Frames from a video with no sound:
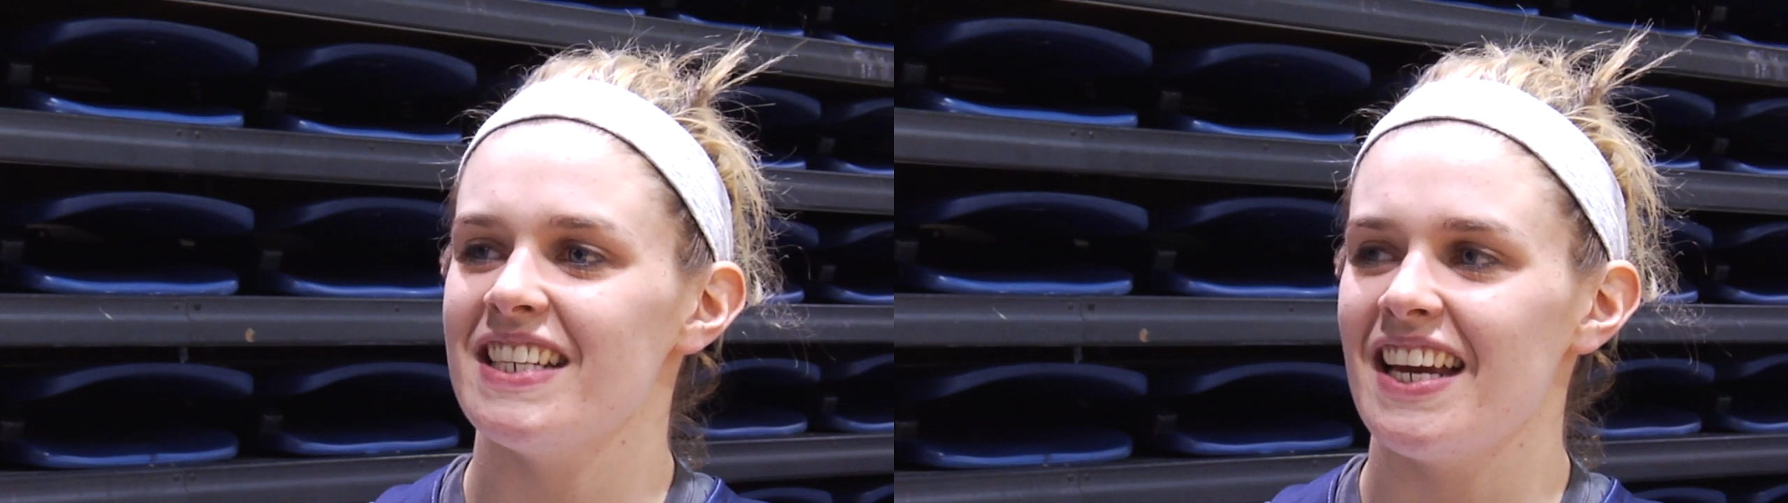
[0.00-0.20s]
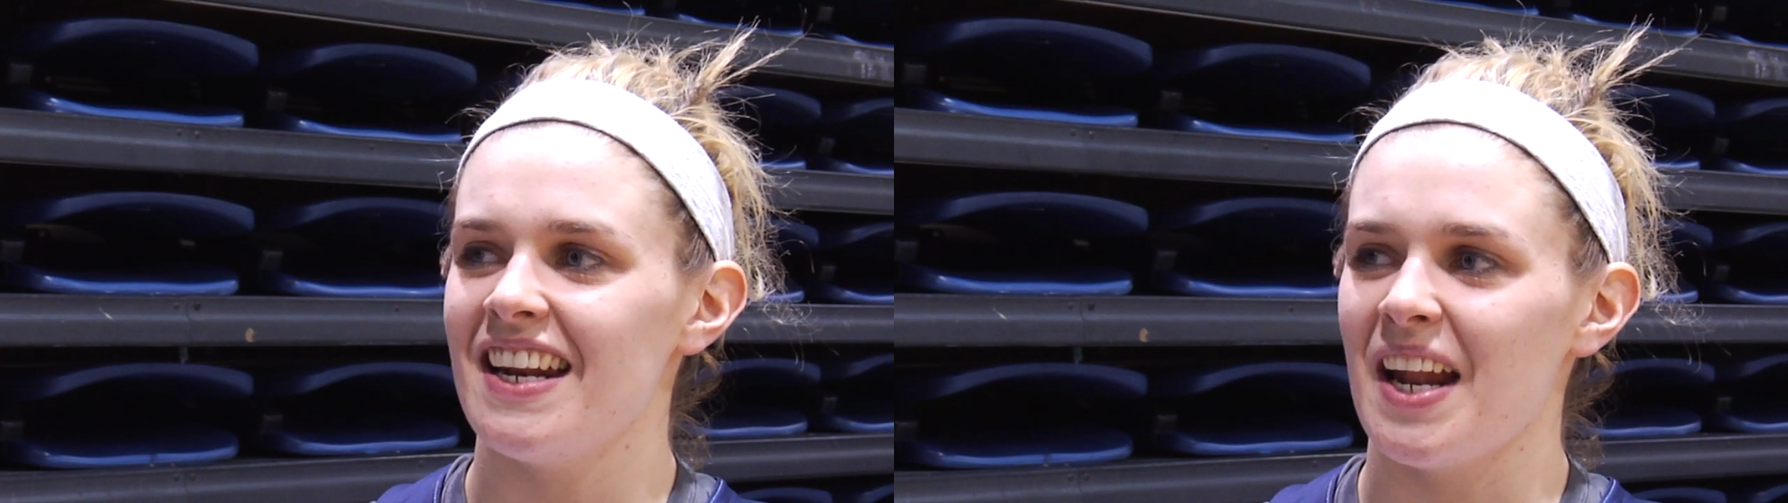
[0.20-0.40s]

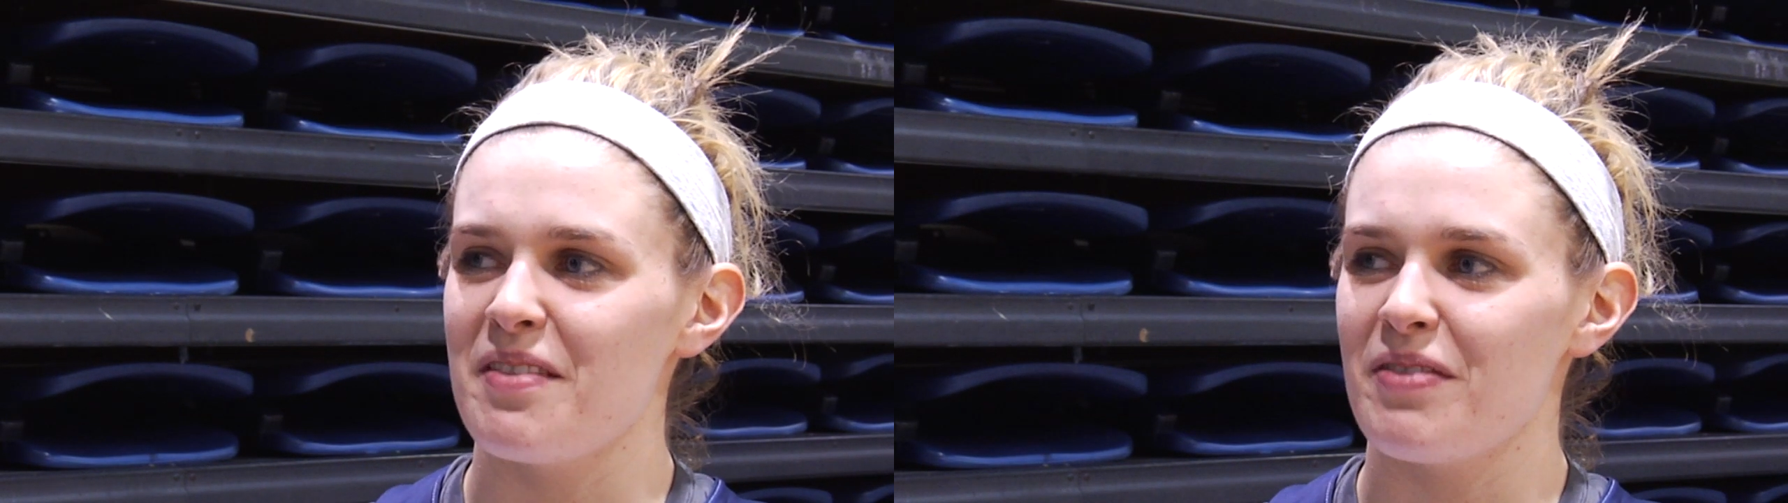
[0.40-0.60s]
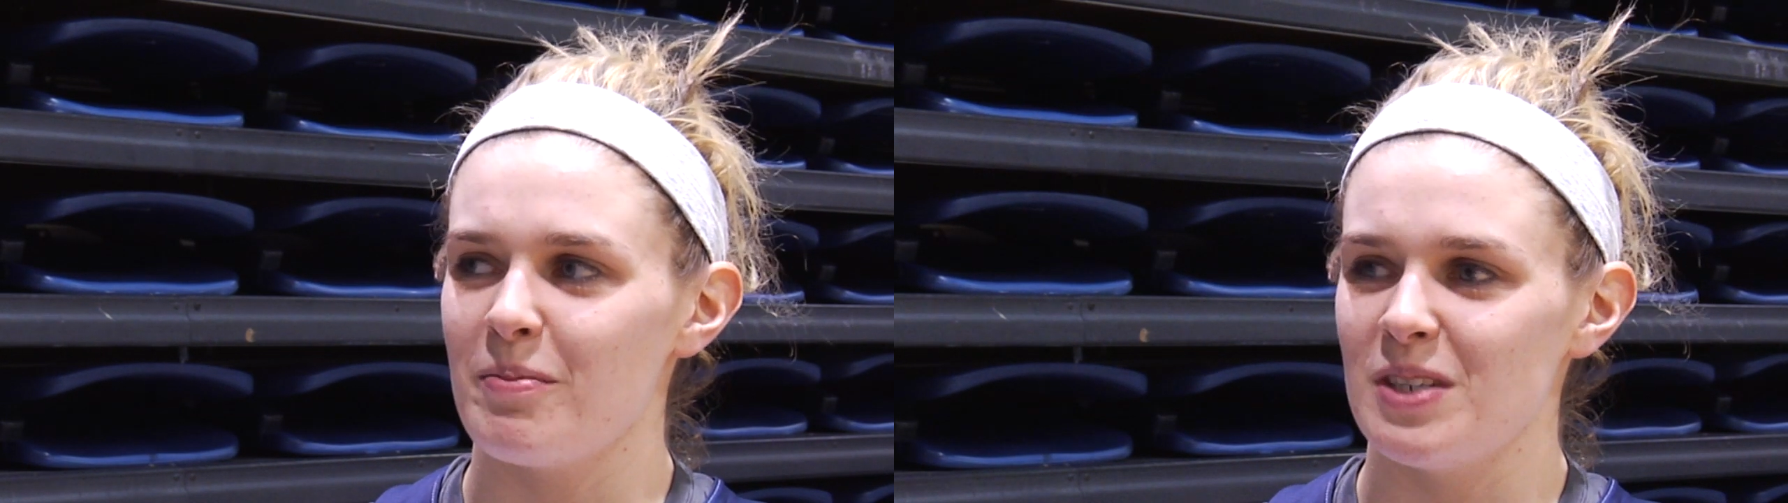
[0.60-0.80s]
and I'm
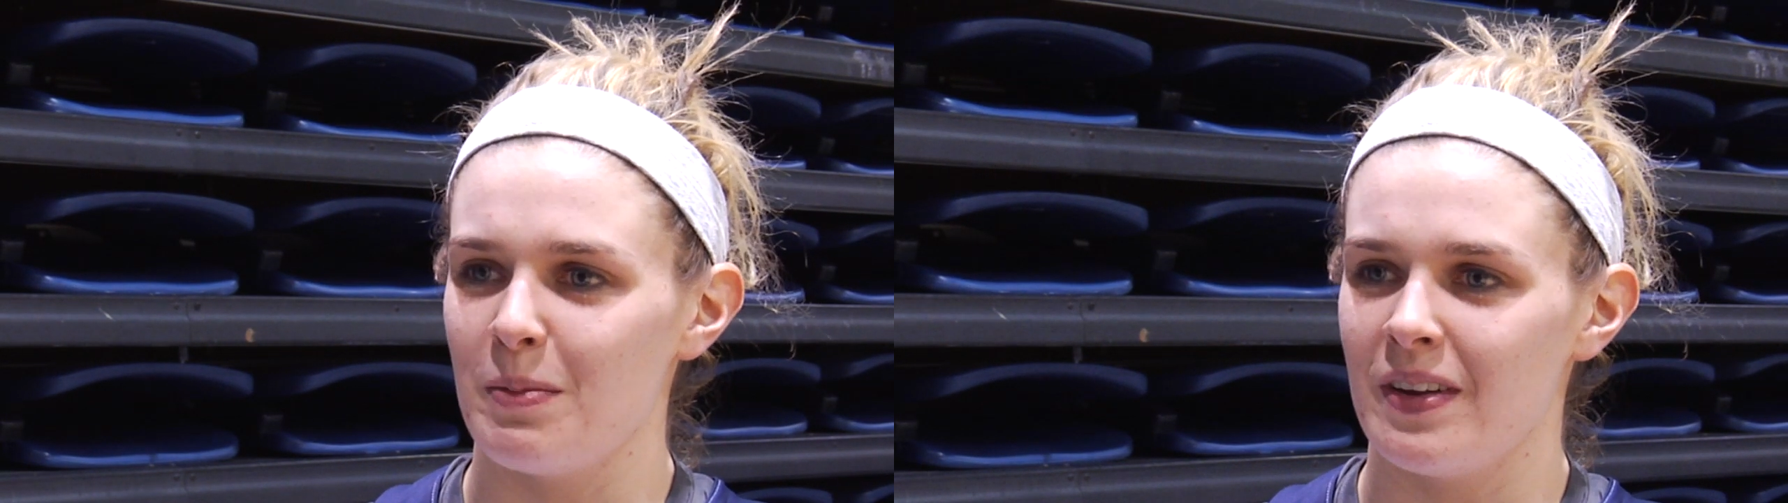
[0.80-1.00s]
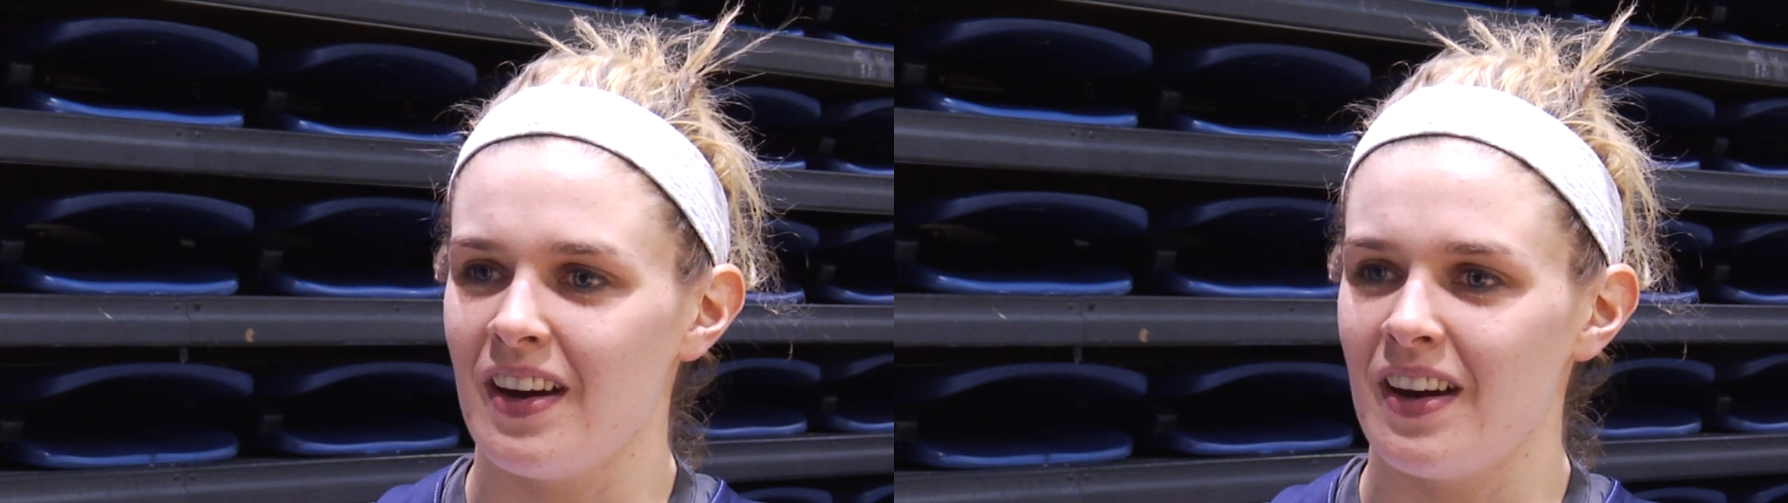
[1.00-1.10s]
from Dublin,